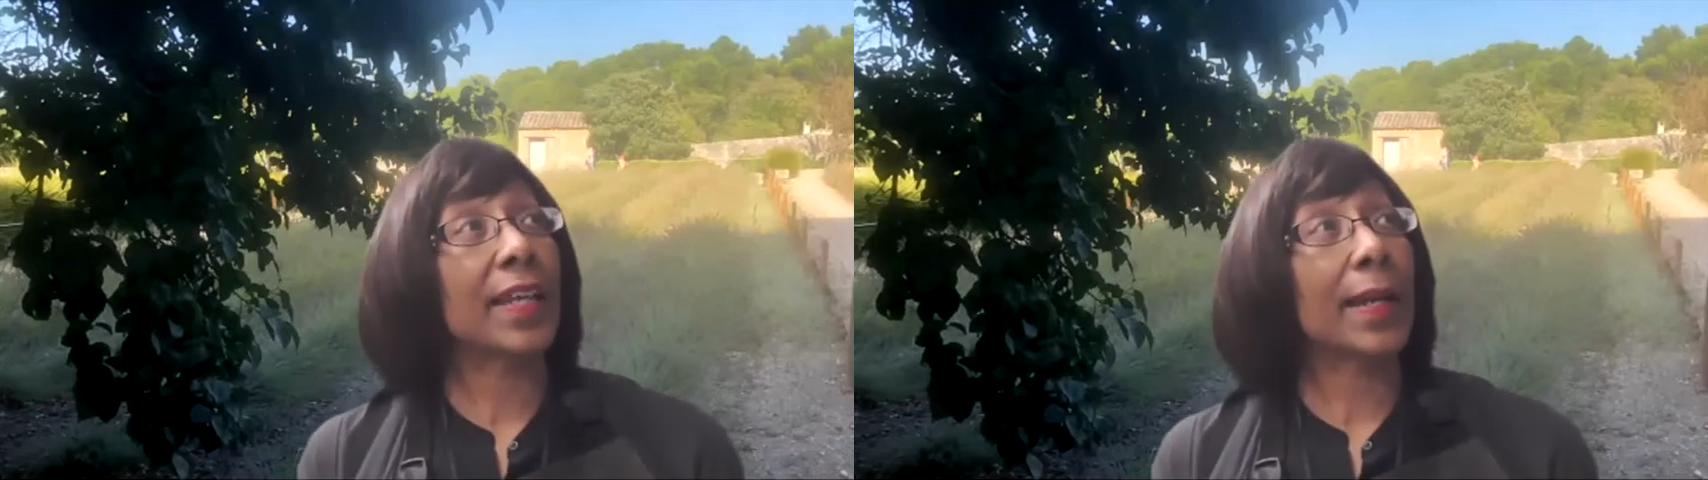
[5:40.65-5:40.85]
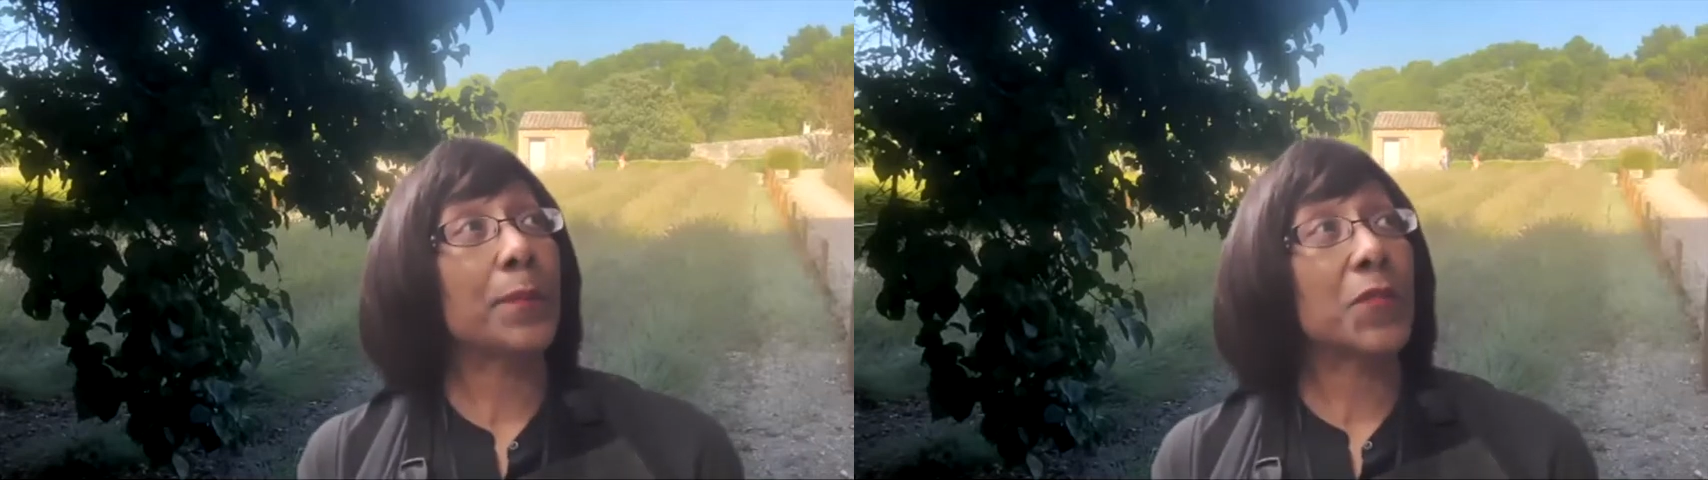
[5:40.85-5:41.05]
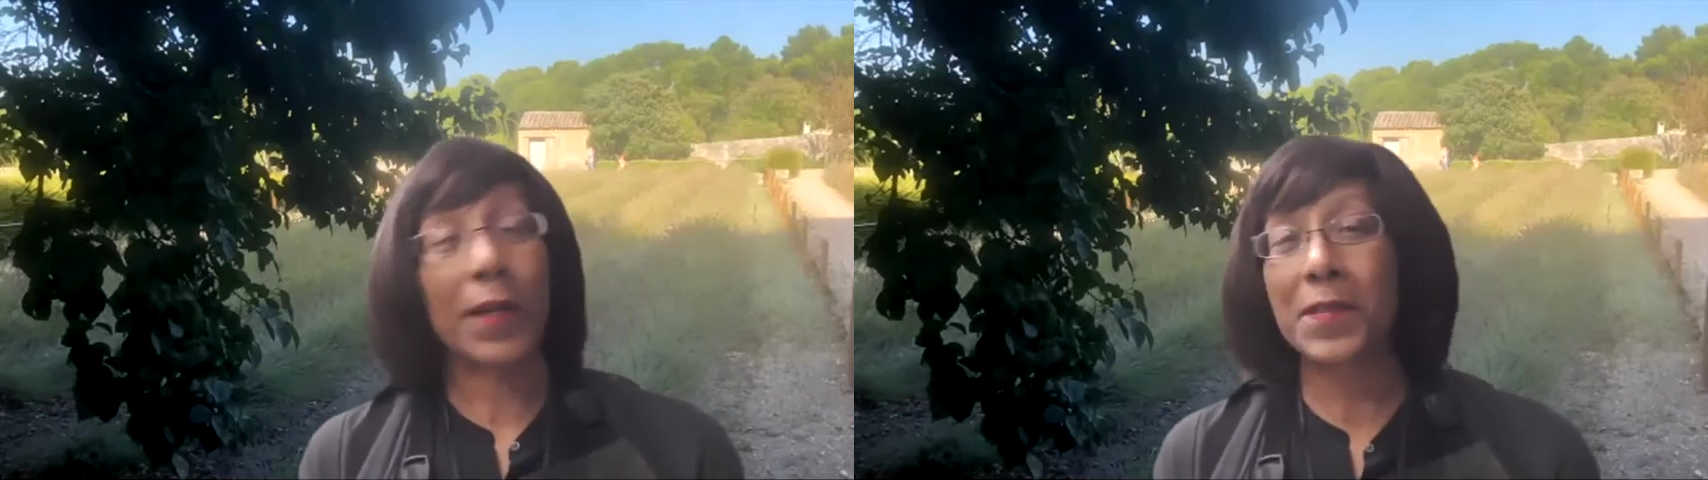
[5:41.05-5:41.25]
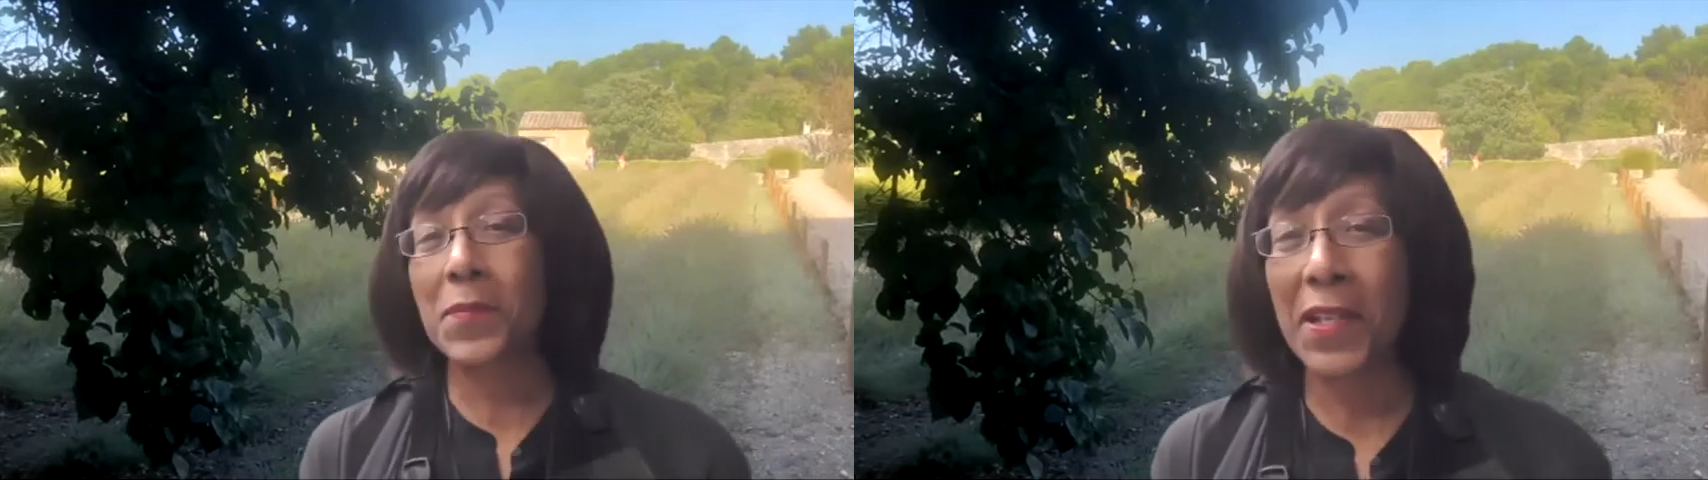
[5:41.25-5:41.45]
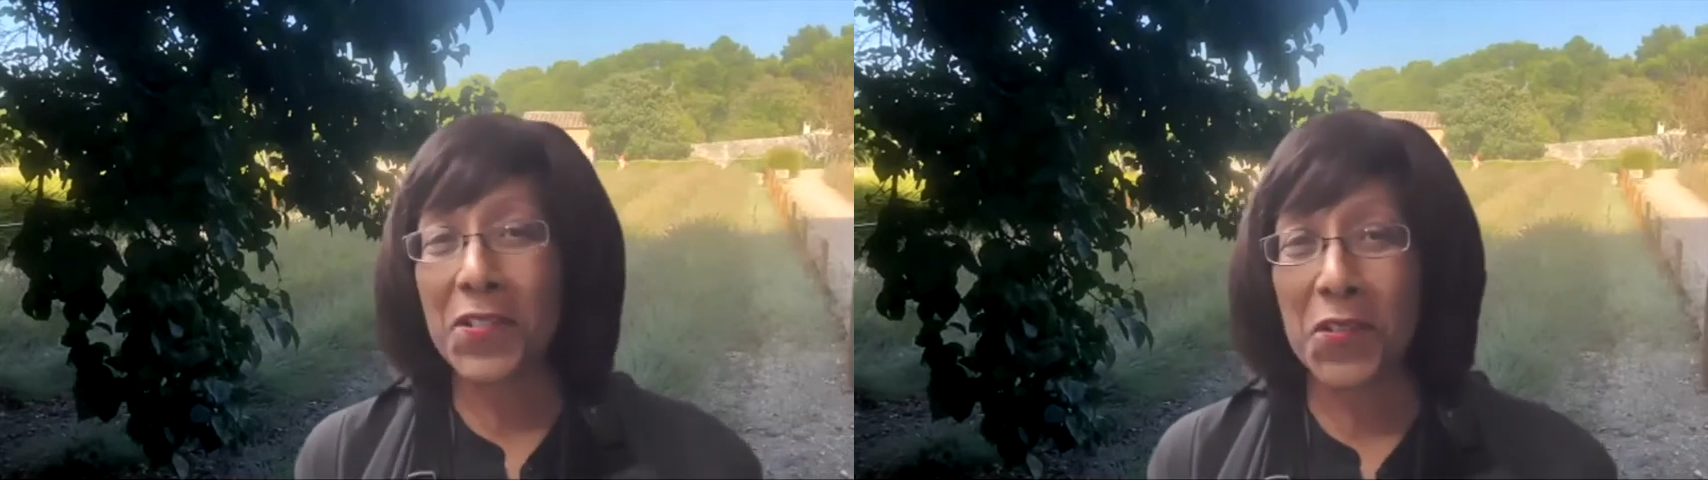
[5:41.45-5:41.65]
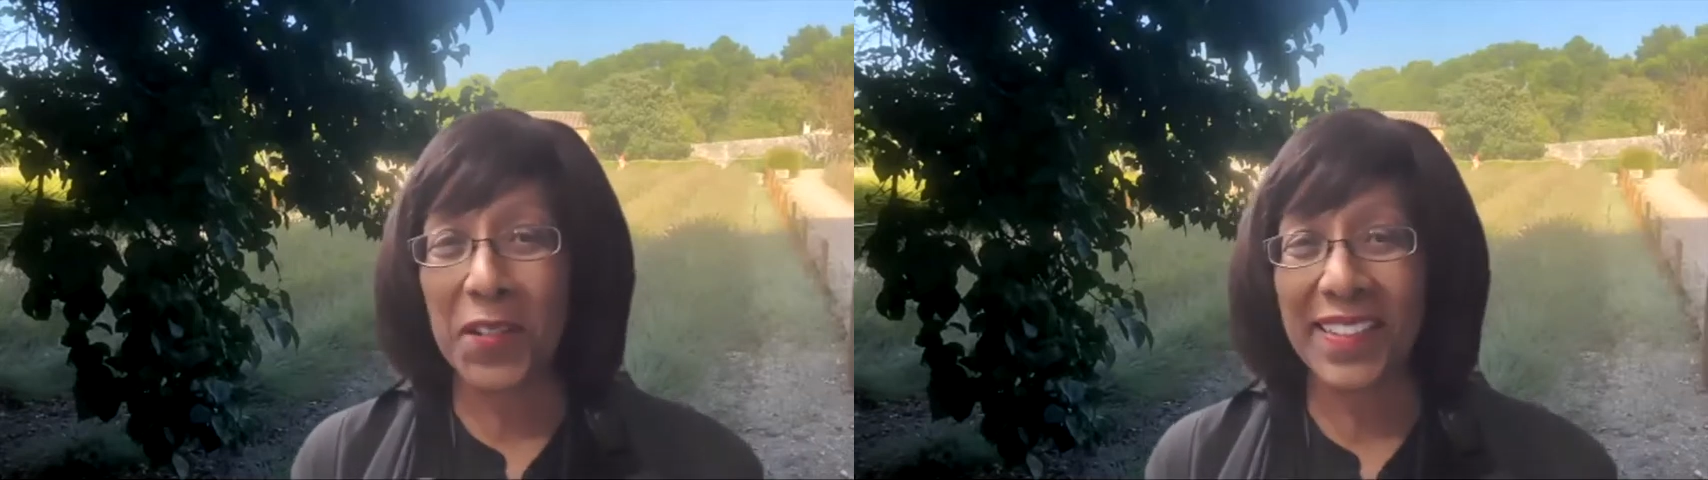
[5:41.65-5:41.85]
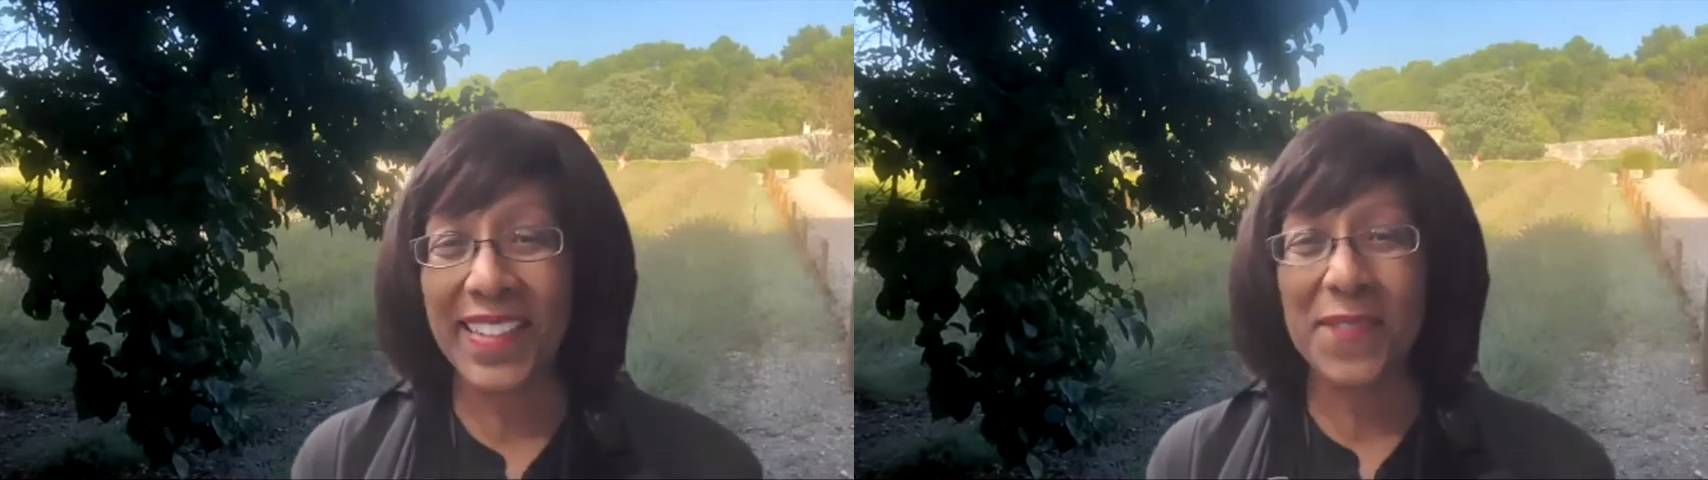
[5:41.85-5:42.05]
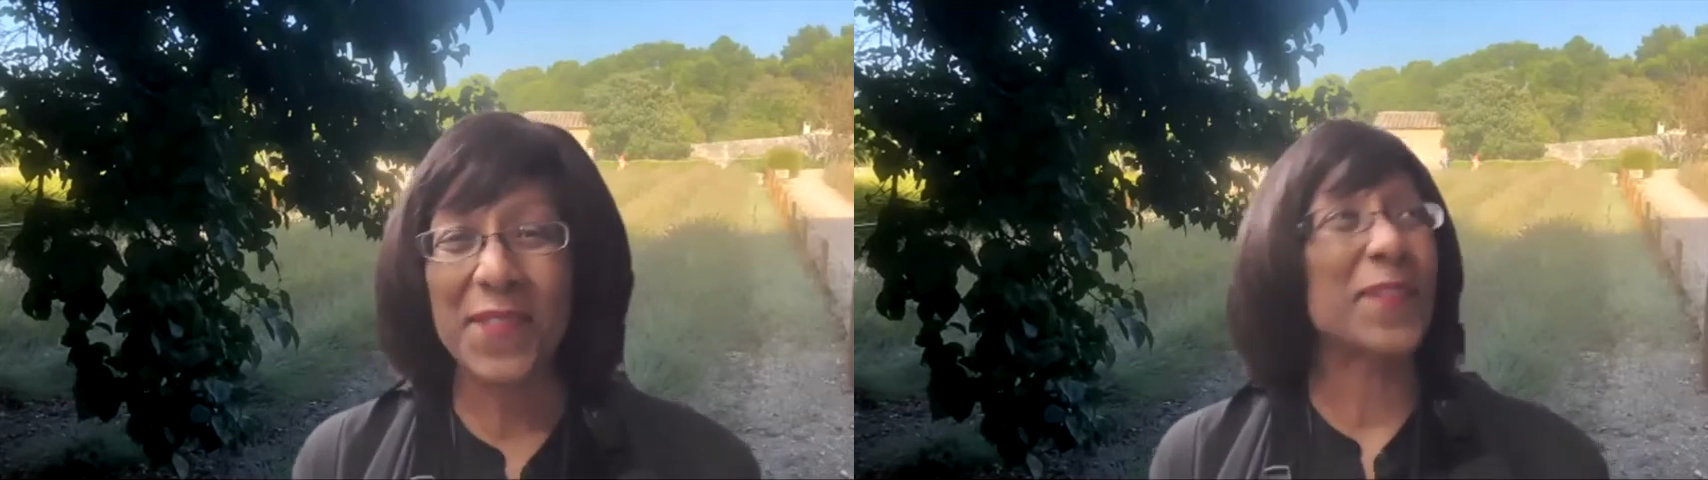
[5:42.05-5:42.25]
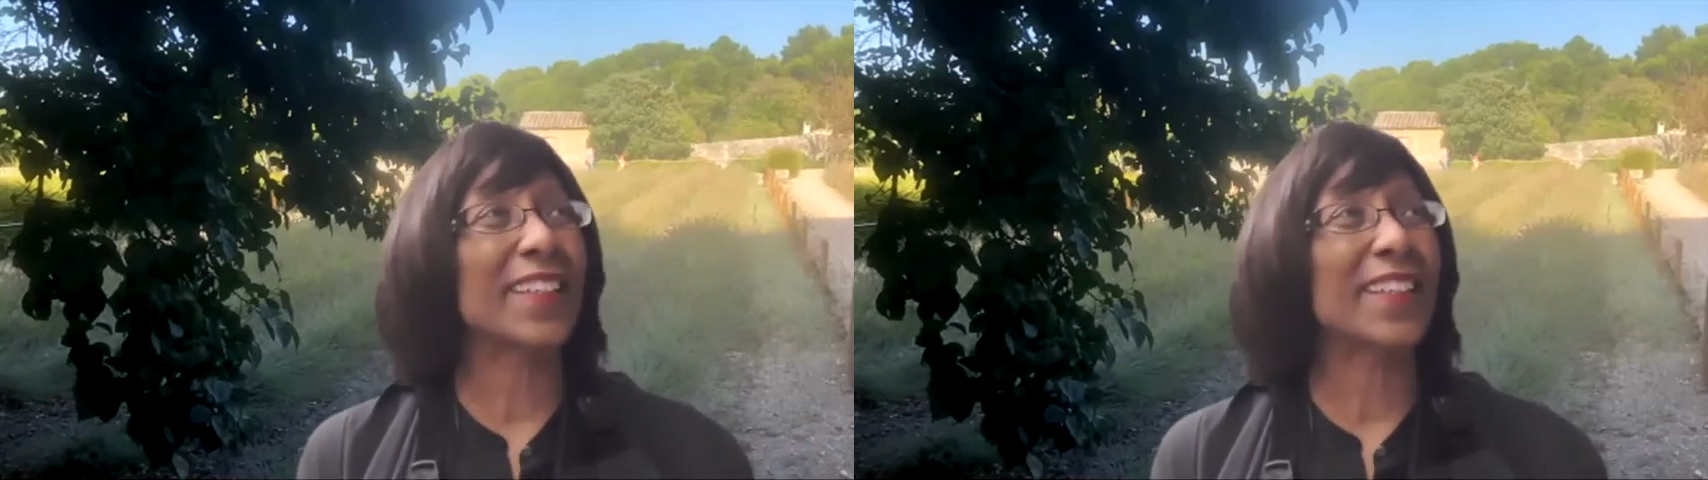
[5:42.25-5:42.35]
I'm trying to make sure and leave at